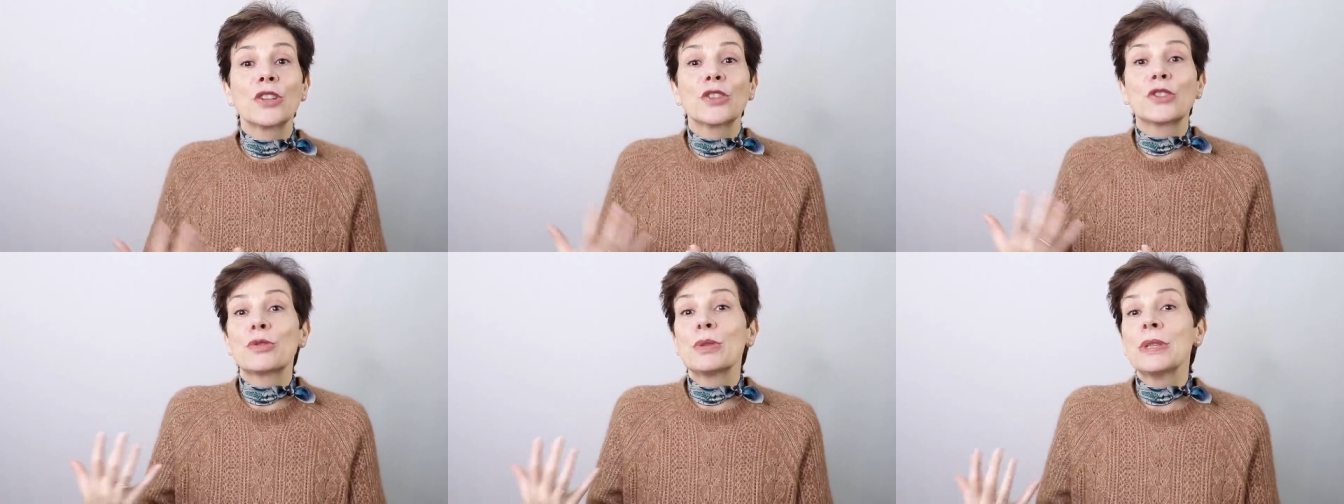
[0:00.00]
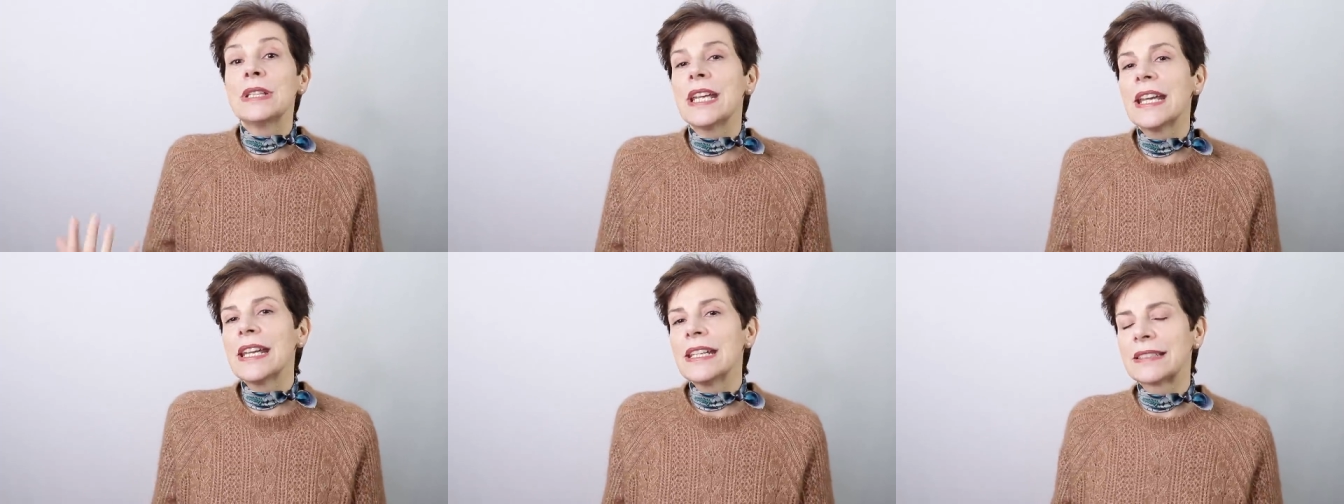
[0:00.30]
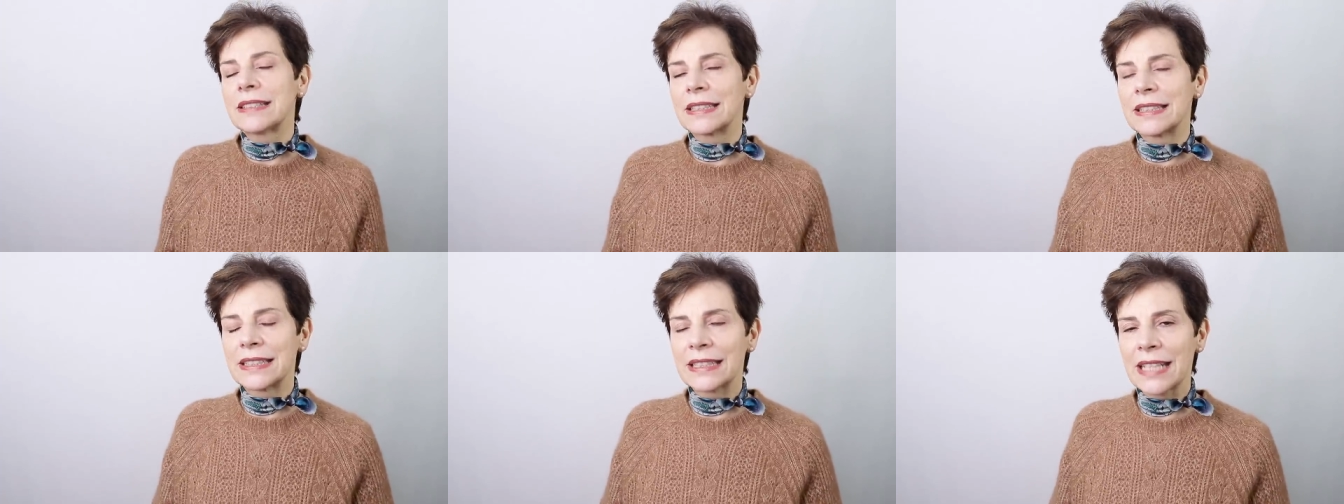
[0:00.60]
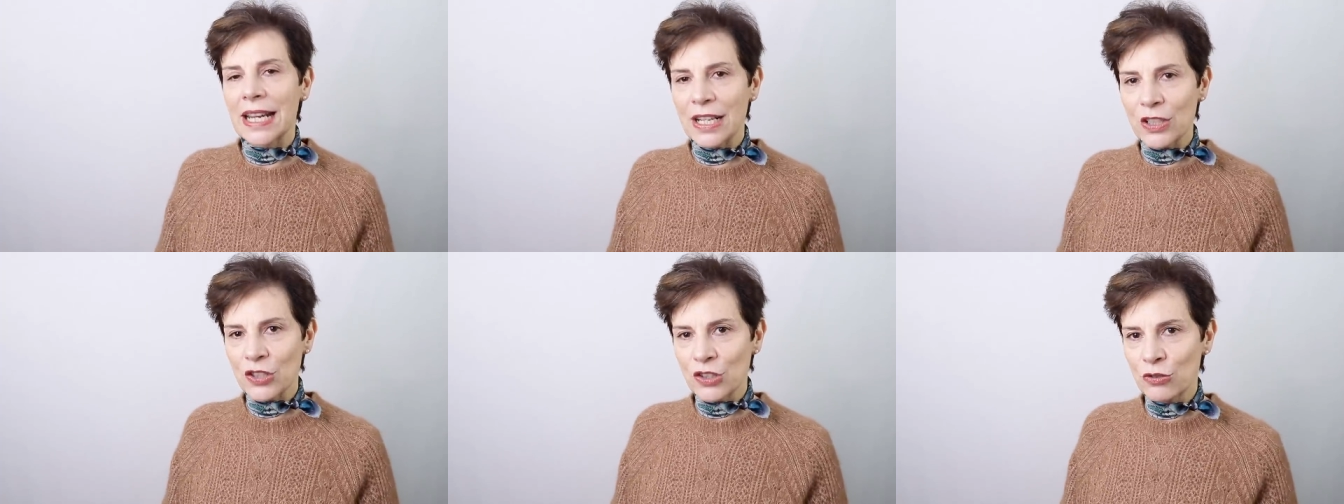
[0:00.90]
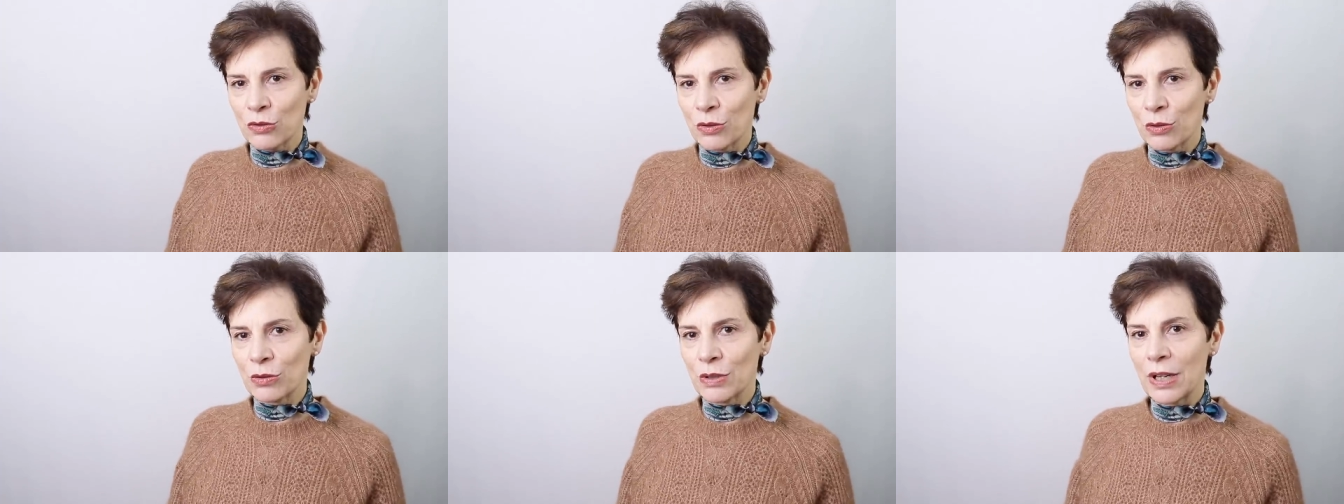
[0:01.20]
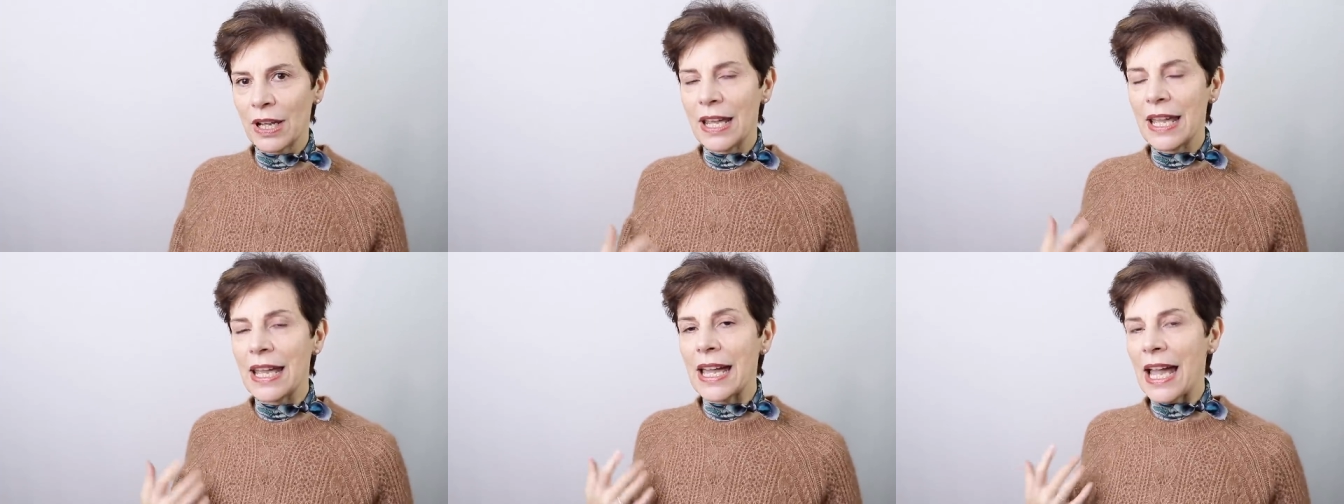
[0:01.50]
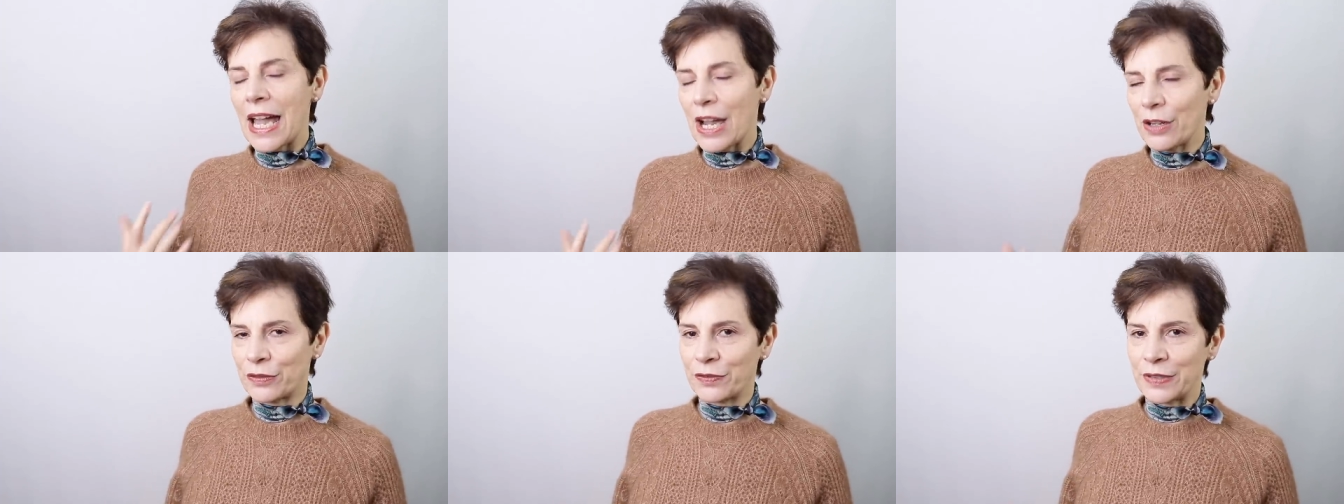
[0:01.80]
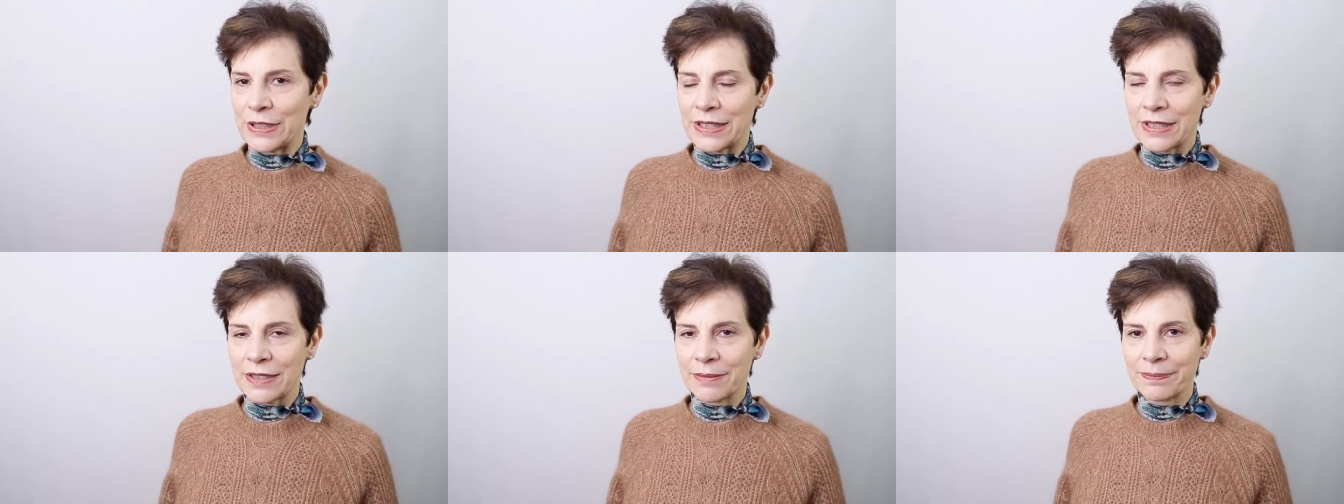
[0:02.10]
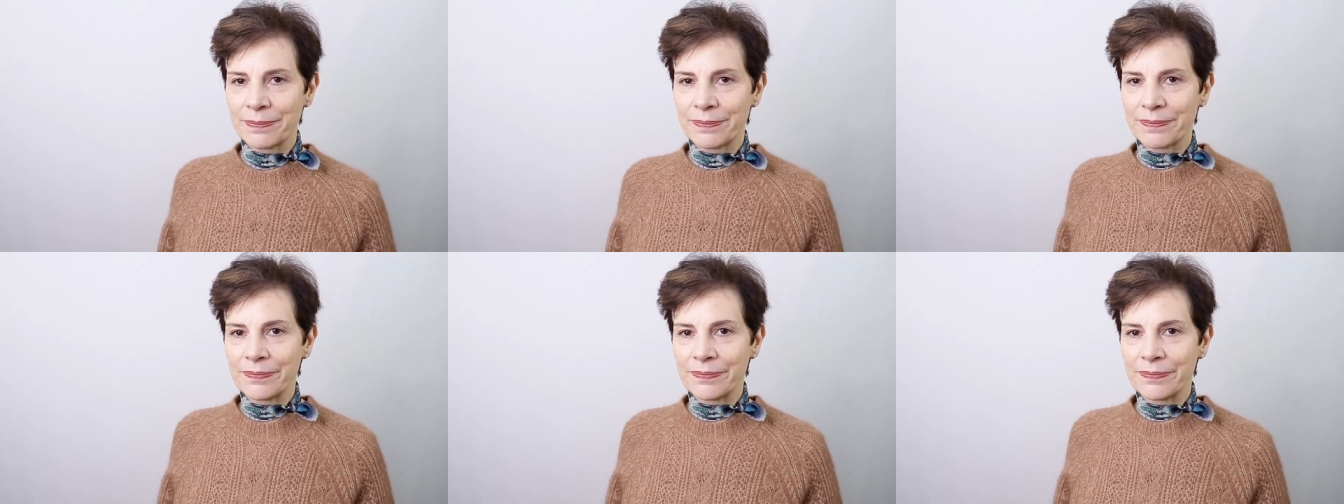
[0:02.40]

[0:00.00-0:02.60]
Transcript: create casual outfits.